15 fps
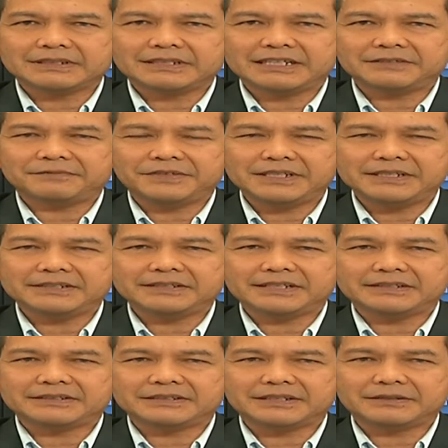get a feeling
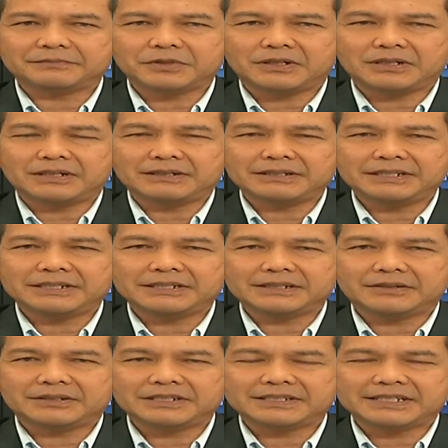that um, uh, here
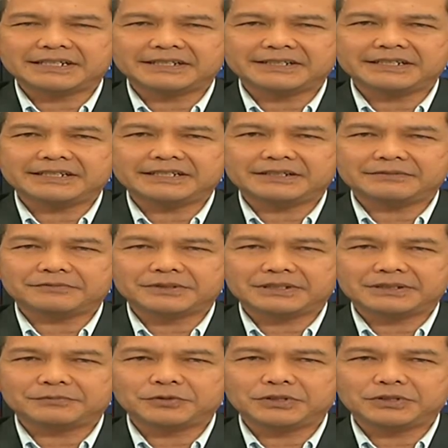on the second day that uh,